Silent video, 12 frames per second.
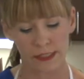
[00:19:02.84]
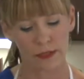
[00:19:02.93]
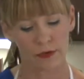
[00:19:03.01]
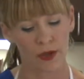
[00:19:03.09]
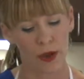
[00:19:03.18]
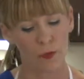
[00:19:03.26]

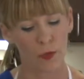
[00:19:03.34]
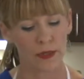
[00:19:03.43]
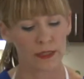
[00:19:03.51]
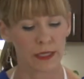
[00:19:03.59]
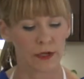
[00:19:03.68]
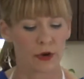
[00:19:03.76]
So I've got
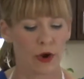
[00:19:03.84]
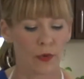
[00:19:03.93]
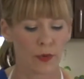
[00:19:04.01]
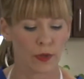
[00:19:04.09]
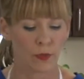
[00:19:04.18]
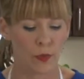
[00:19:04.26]
one here
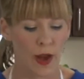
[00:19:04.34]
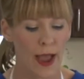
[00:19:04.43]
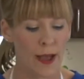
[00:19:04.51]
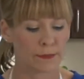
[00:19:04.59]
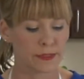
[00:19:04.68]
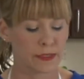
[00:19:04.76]
already
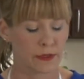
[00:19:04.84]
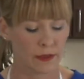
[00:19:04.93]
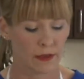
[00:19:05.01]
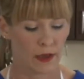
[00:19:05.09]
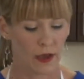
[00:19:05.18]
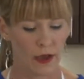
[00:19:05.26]
wrapped,
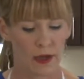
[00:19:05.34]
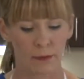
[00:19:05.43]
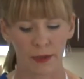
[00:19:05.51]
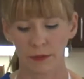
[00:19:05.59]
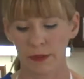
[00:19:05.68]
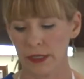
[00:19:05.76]

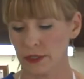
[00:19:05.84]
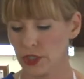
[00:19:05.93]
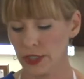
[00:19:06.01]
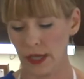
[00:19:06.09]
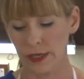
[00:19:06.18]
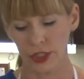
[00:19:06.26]
but I'm gonna
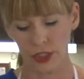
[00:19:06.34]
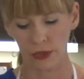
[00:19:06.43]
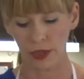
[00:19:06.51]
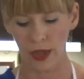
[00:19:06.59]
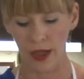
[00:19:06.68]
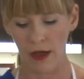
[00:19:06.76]
just kind of show
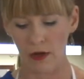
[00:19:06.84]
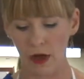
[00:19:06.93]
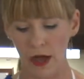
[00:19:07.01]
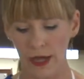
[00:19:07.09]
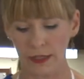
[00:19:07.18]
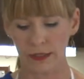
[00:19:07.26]
you
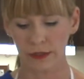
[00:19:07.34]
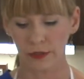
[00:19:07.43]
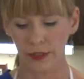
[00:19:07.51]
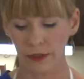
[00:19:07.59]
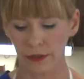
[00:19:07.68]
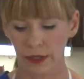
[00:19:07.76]
how I do
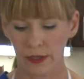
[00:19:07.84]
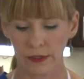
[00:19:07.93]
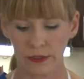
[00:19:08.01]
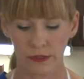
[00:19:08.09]
it, okay?